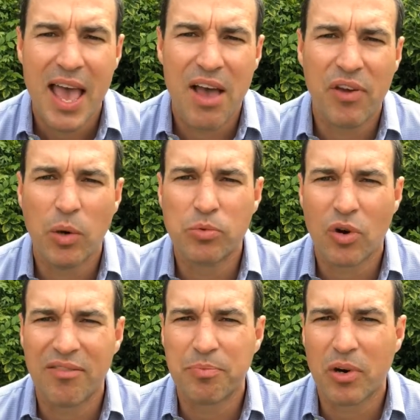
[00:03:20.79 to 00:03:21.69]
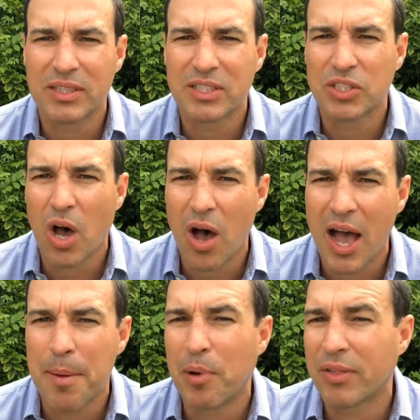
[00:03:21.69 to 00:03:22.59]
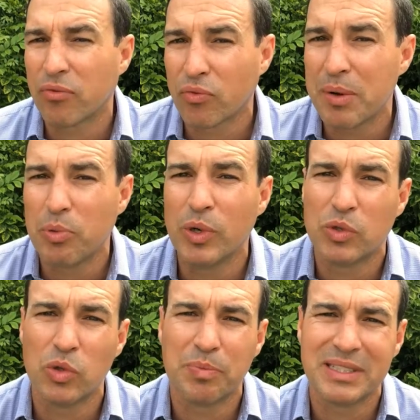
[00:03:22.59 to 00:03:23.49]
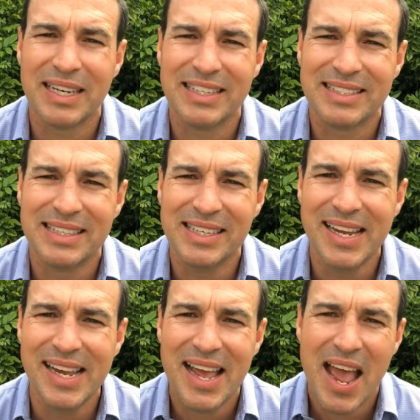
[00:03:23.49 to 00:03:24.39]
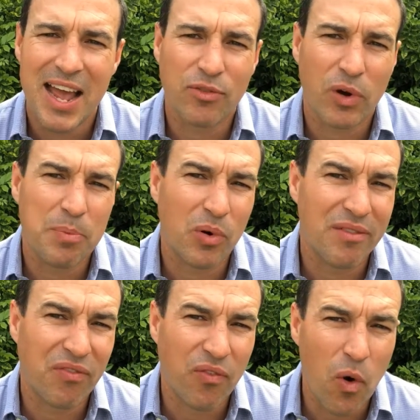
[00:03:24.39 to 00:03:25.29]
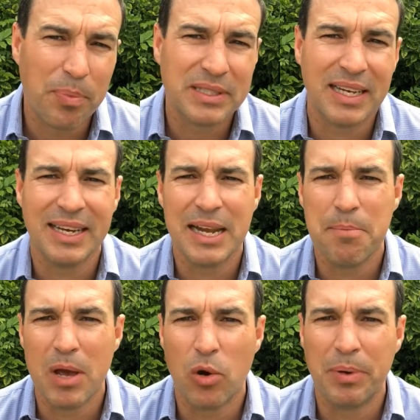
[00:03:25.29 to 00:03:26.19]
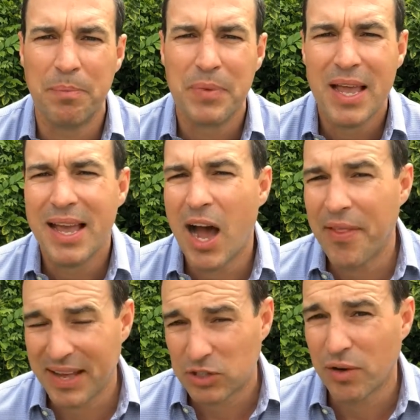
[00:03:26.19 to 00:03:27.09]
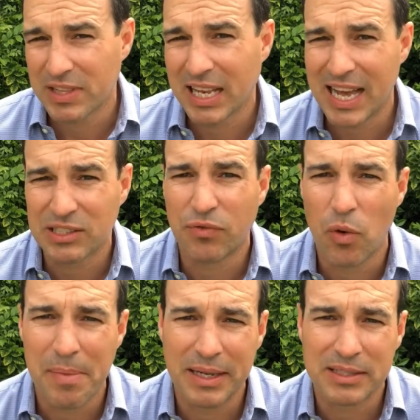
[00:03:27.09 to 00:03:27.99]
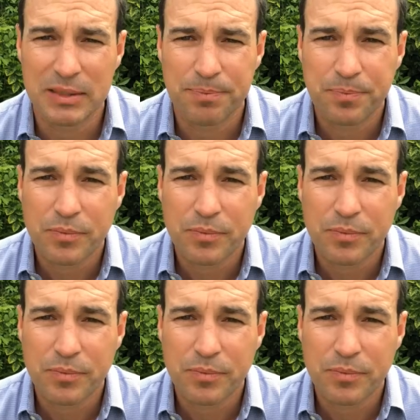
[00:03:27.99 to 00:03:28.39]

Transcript: have helped drive prices higher by 3.2% in Sydney and 3.4% in Melbourne. And that's over the last 4 months.